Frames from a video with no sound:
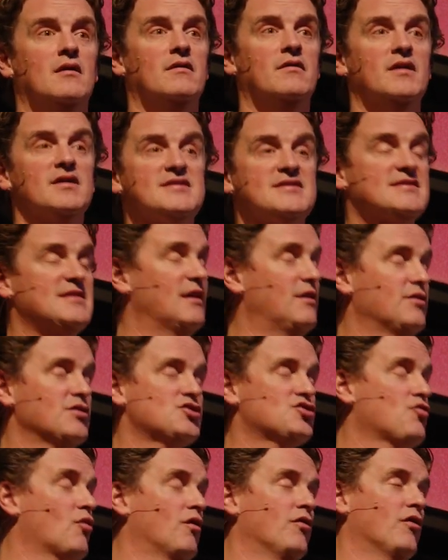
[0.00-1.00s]
that sin
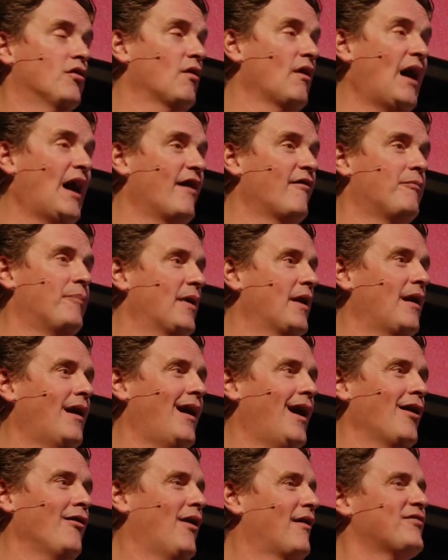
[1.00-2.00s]
destroyed their life, but
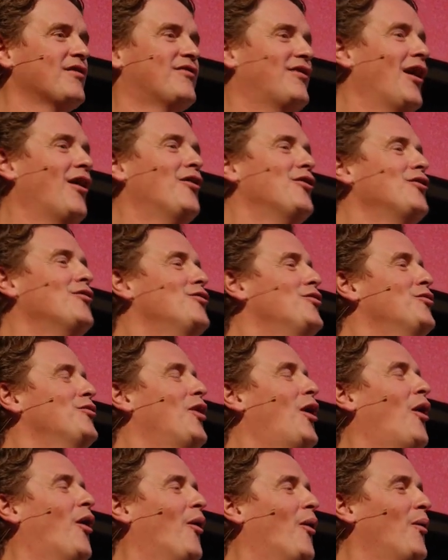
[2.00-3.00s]
I don't have to tell you, you
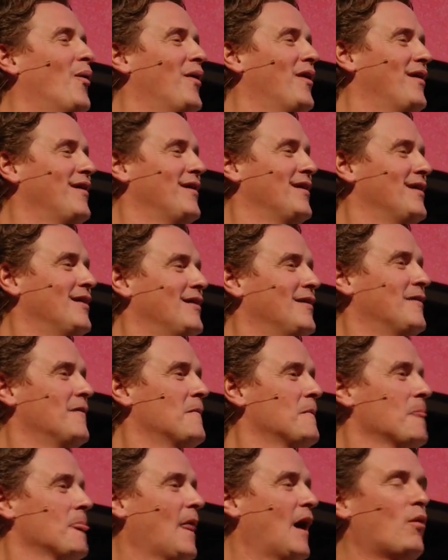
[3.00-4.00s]
know.
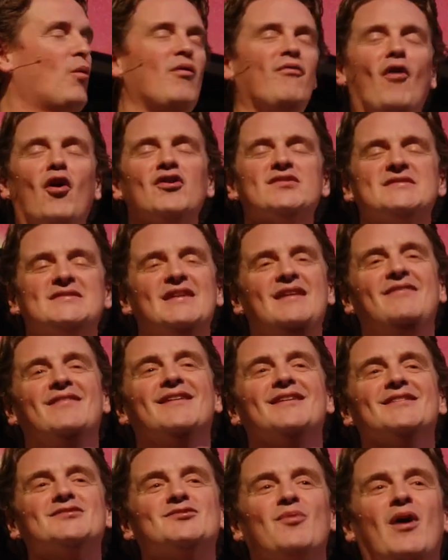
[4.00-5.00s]
Like we've all seen
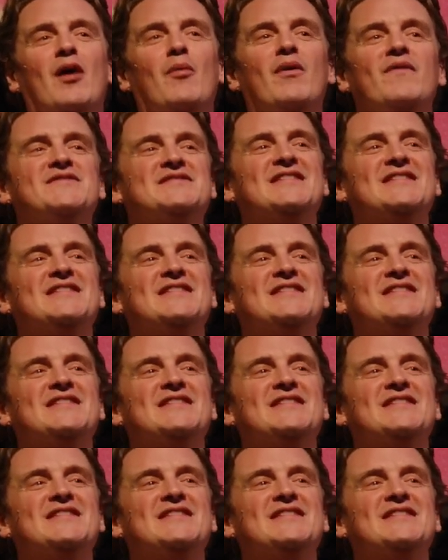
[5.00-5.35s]
this, right? We've